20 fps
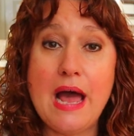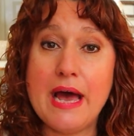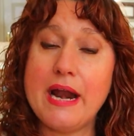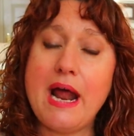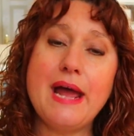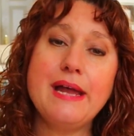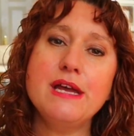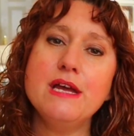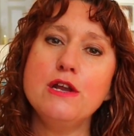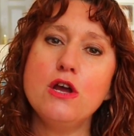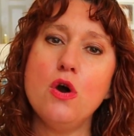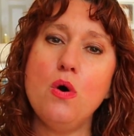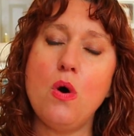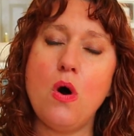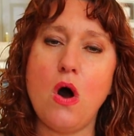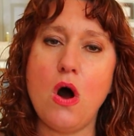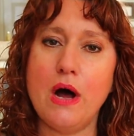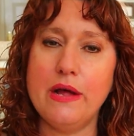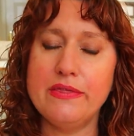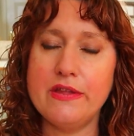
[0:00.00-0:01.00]
And I can go
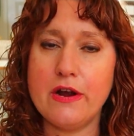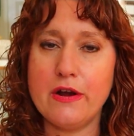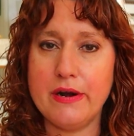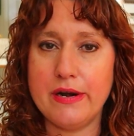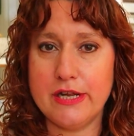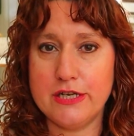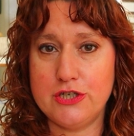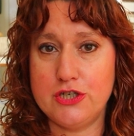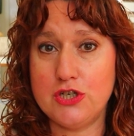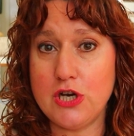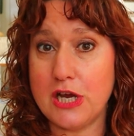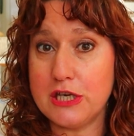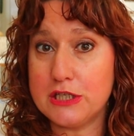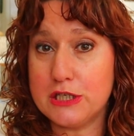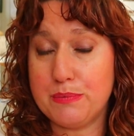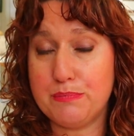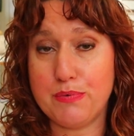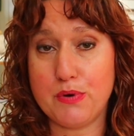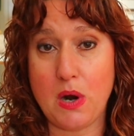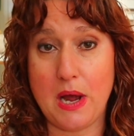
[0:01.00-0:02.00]
on there and
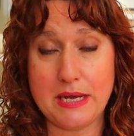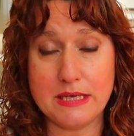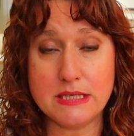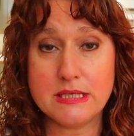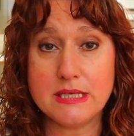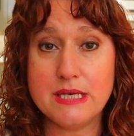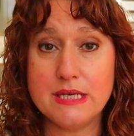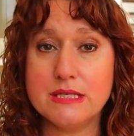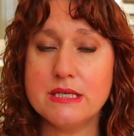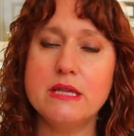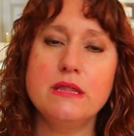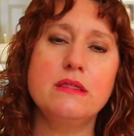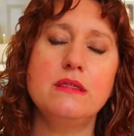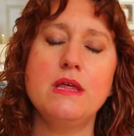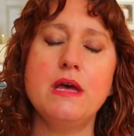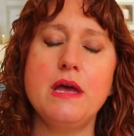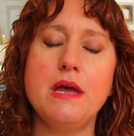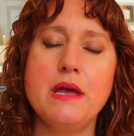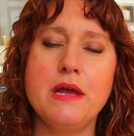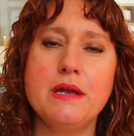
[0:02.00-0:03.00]
adjust prices and
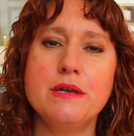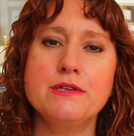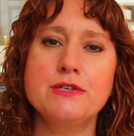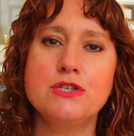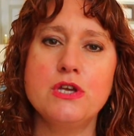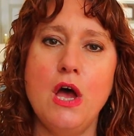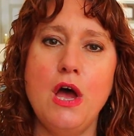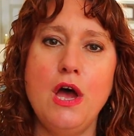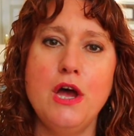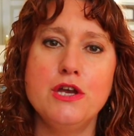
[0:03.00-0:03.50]
things.